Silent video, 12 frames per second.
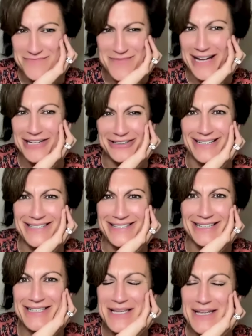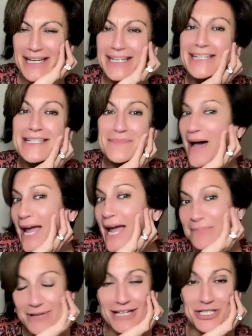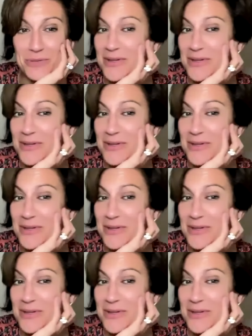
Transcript: my goodness. It is my pleasure.